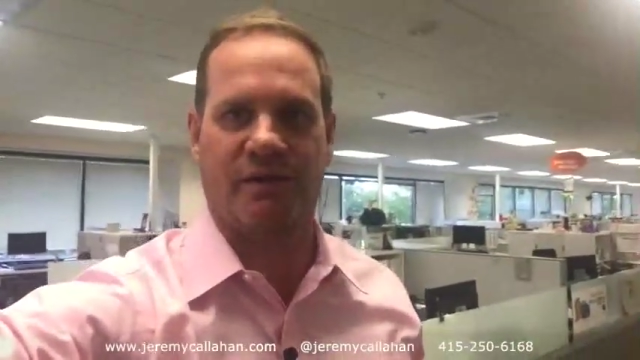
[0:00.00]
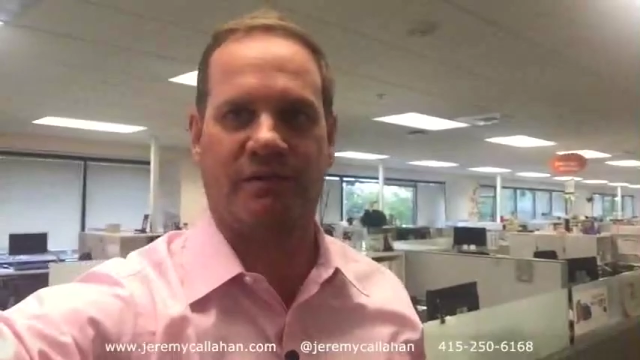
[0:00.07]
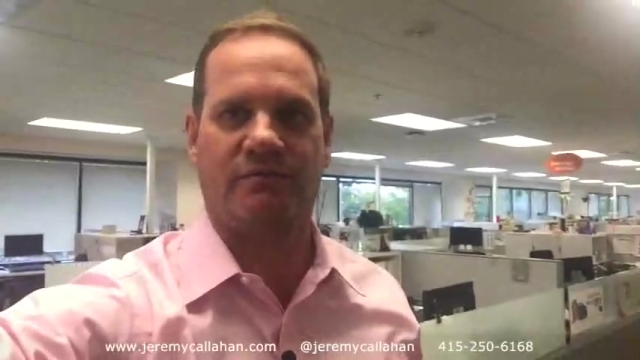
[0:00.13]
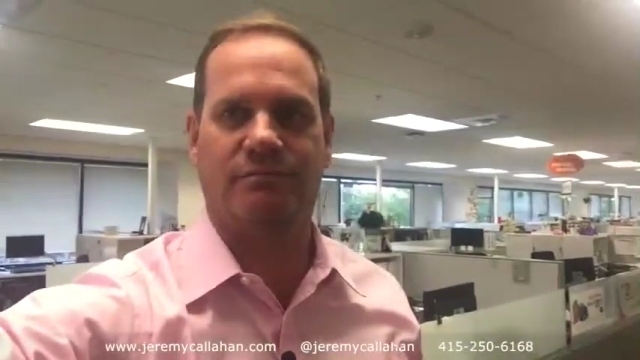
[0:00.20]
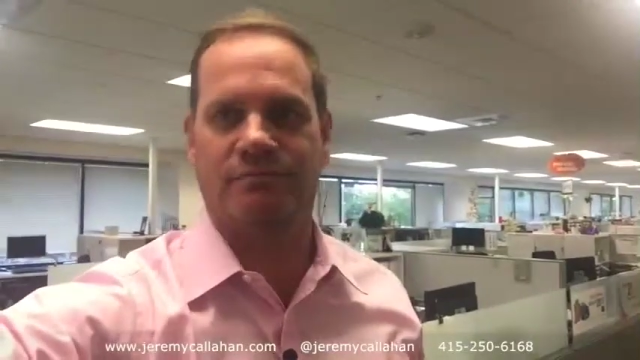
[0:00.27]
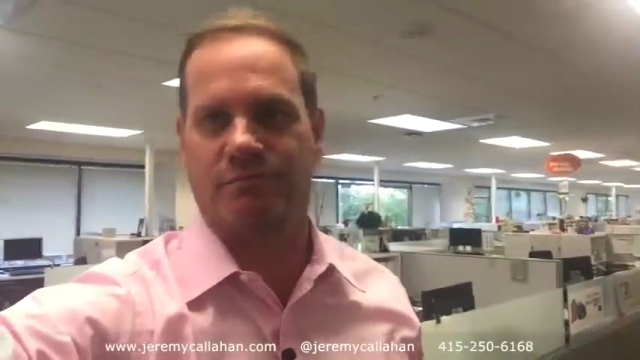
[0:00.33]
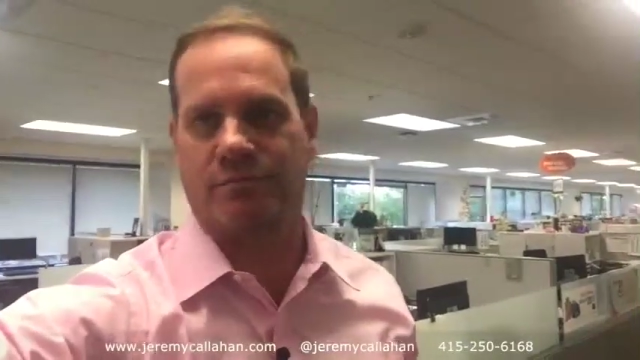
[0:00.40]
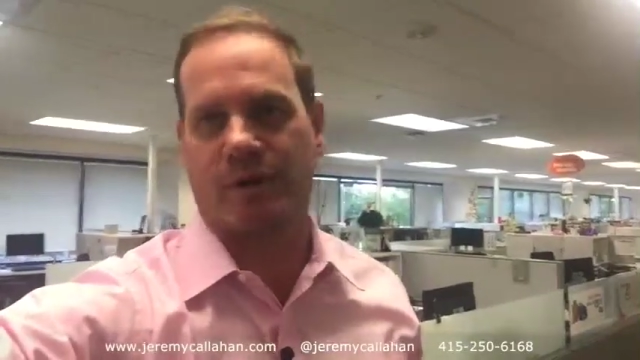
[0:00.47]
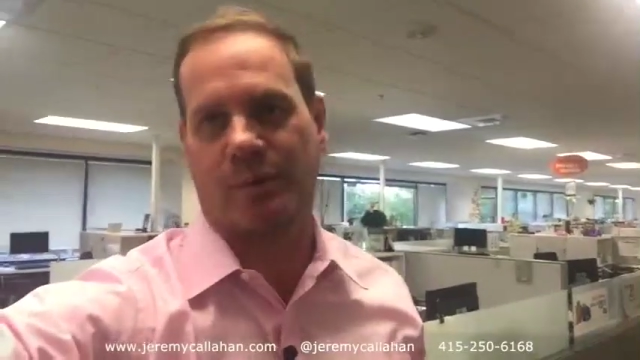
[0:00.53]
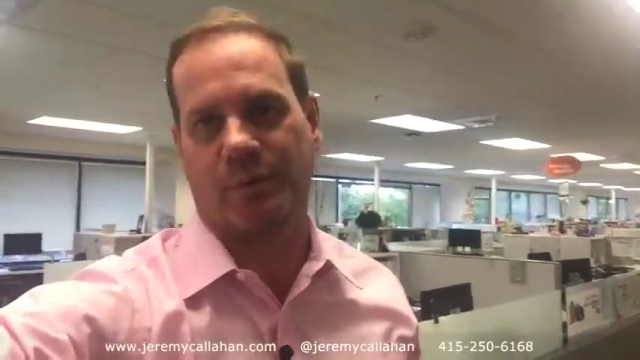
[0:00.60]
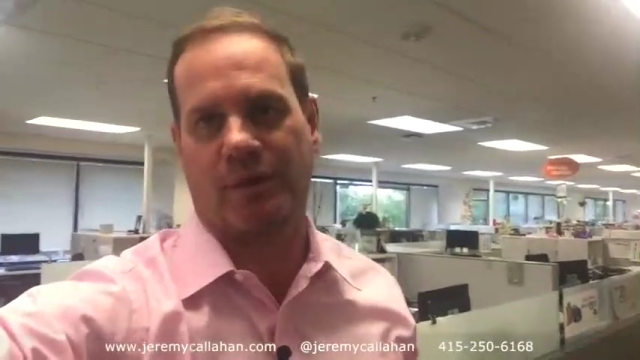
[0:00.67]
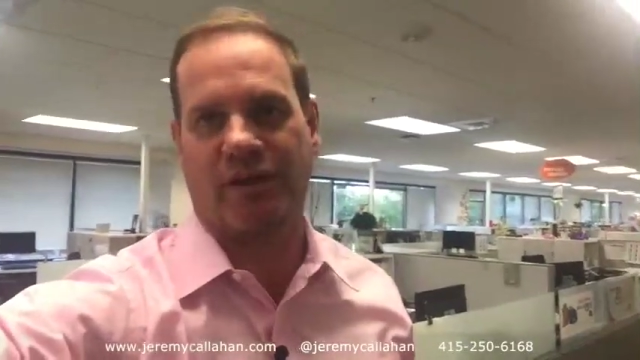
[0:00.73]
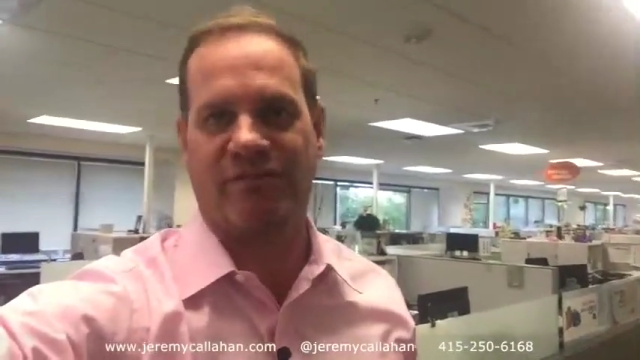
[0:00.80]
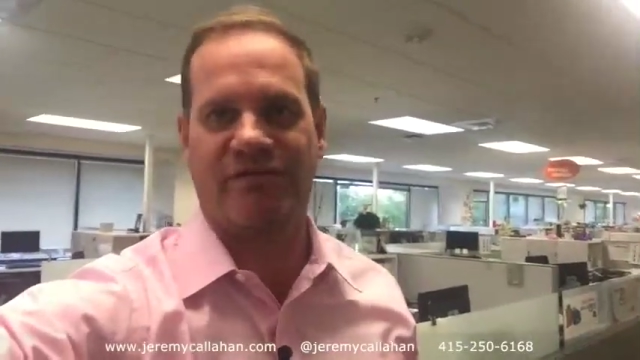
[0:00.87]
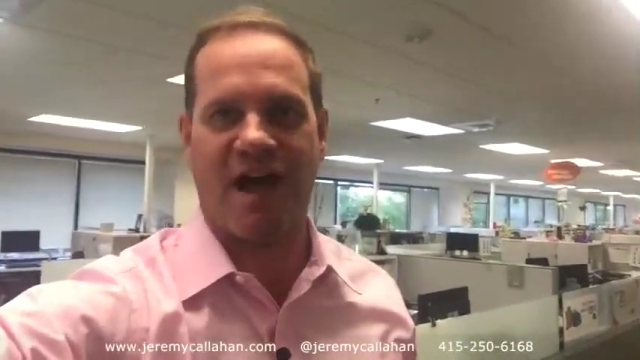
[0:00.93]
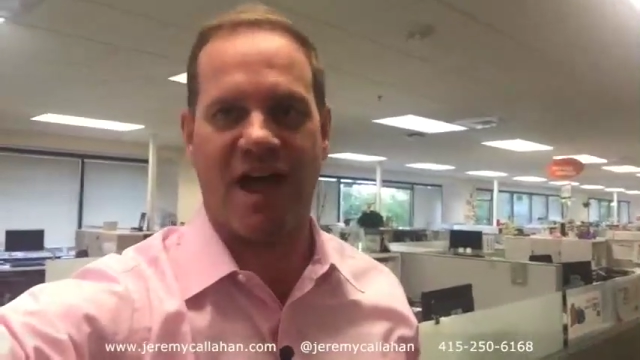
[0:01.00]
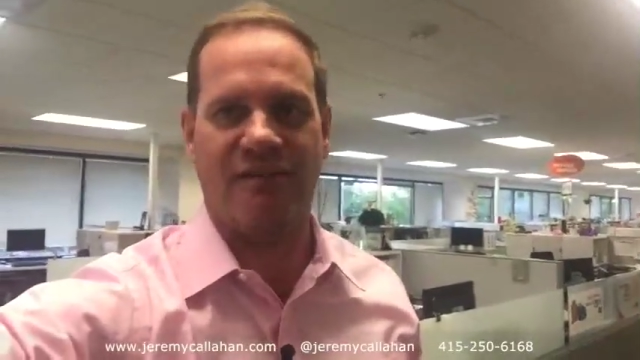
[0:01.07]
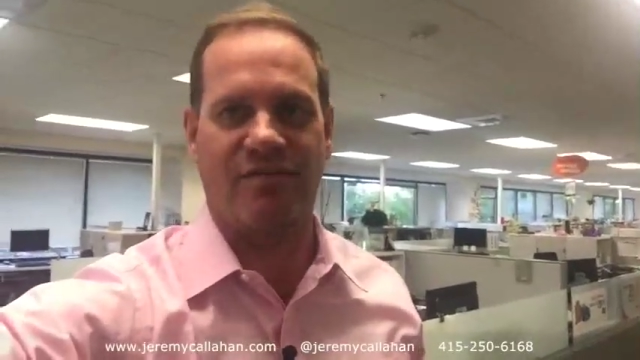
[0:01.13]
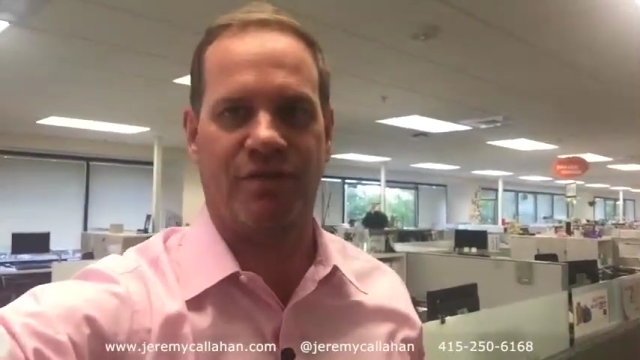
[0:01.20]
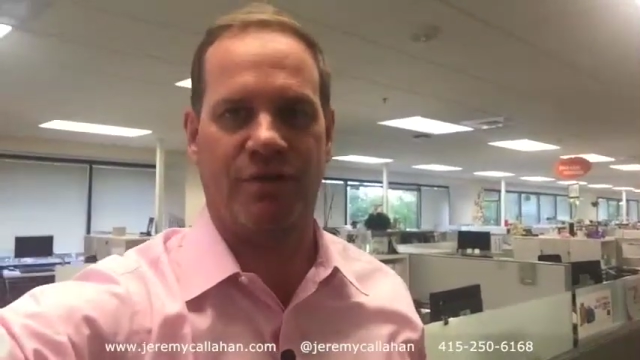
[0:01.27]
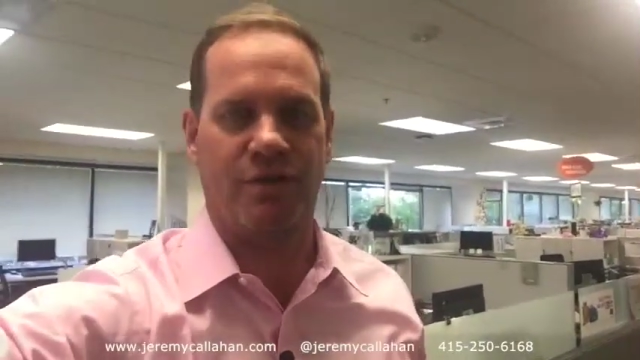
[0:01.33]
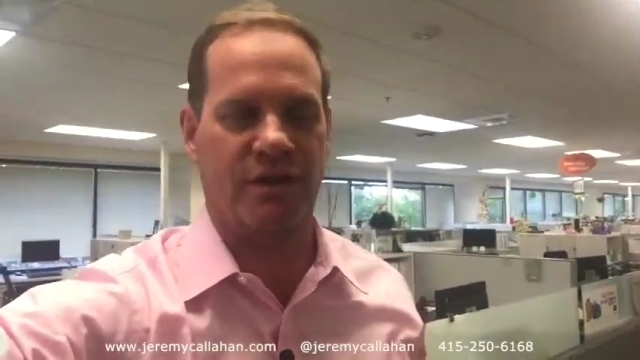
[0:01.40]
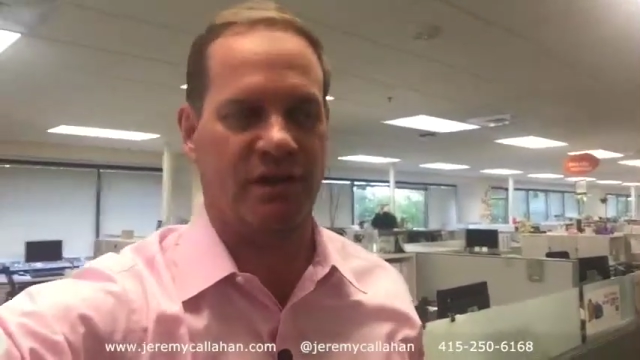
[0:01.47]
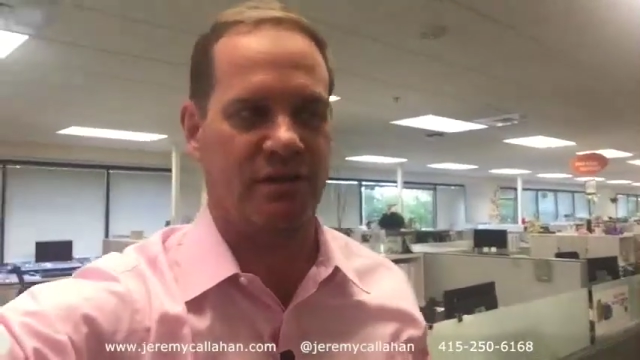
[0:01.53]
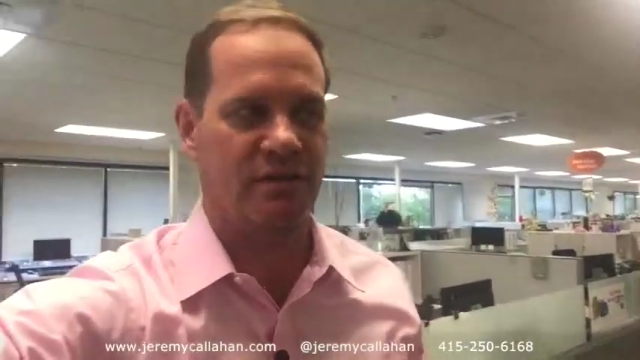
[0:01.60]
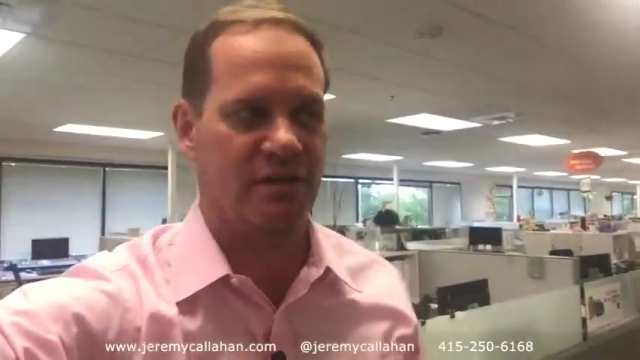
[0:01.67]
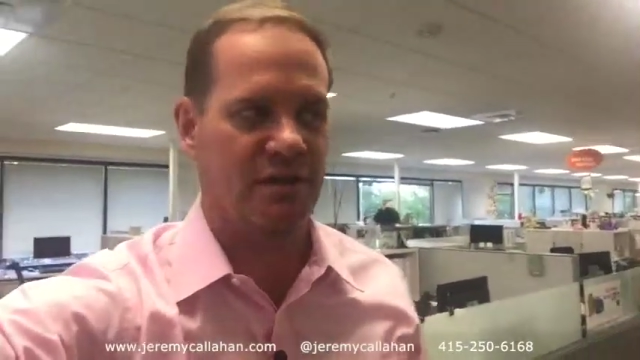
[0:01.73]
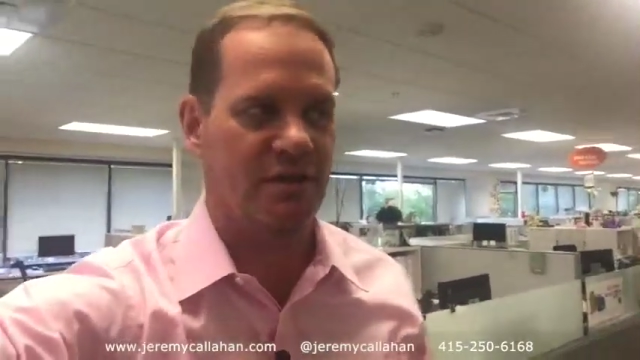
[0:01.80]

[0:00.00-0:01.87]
at probably like five thirty.